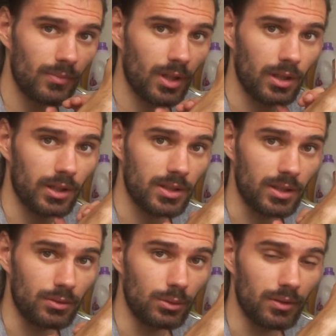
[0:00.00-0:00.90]
like I said,
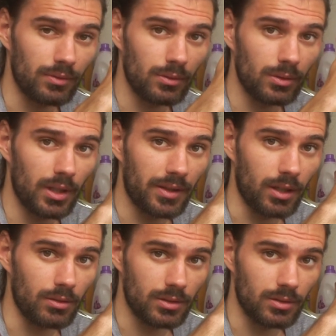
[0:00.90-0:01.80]
you have
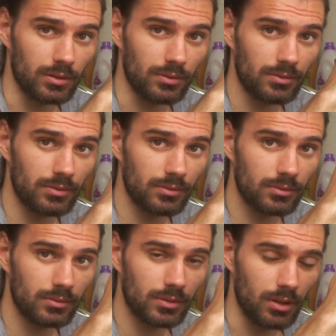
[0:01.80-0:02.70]

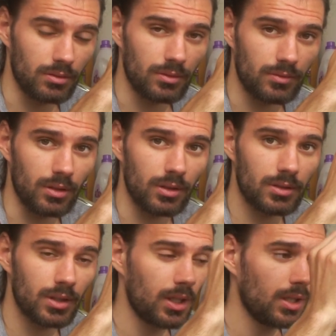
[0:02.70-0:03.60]
$1,000,
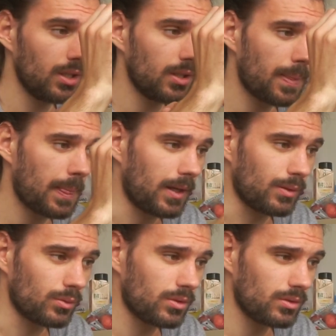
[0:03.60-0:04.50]

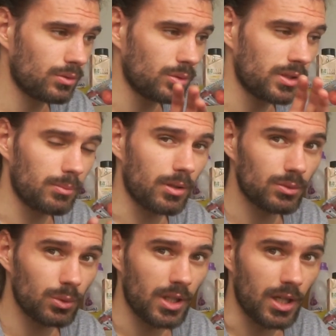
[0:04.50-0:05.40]
and you need about
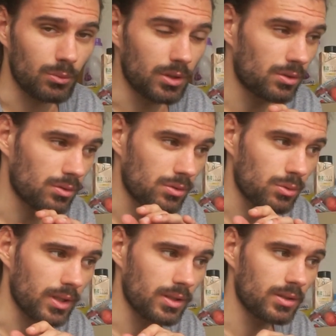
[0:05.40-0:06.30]
100 to
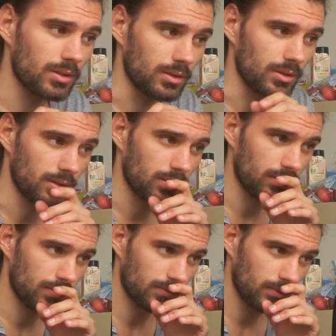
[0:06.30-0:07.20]
trade.
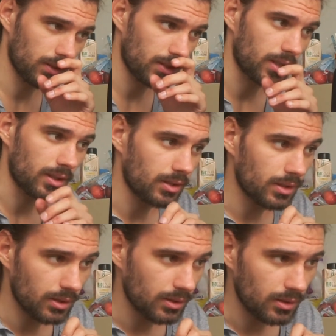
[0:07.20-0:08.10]
Let's say
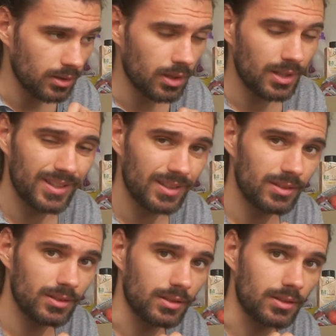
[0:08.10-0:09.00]

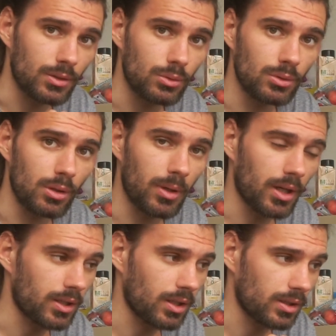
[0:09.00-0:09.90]
the crude oil
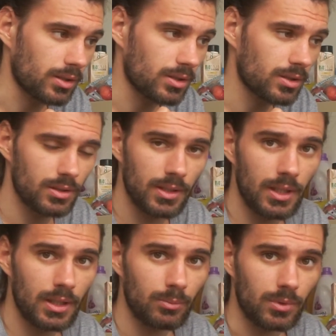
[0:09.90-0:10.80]
market like this,
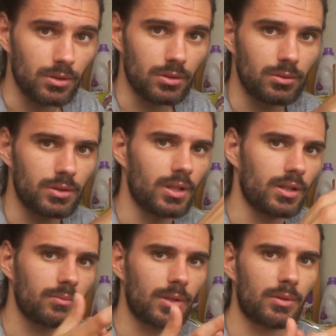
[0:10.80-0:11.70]
because you need like
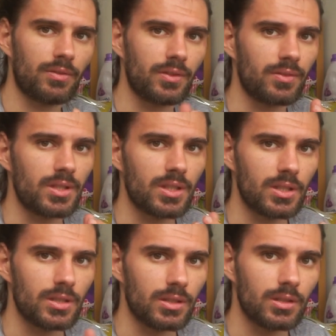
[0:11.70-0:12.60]
maybe
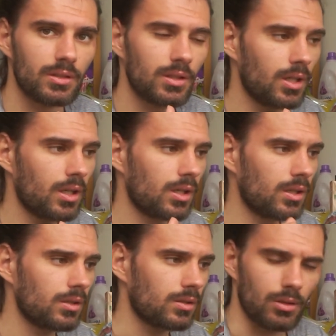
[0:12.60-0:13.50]
$50-$60
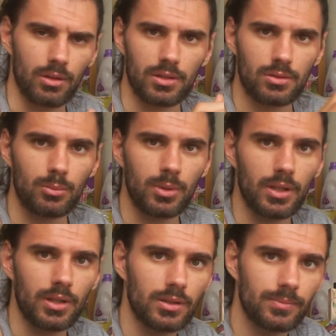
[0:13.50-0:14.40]
to
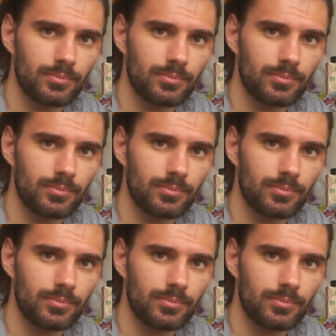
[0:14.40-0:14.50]
buy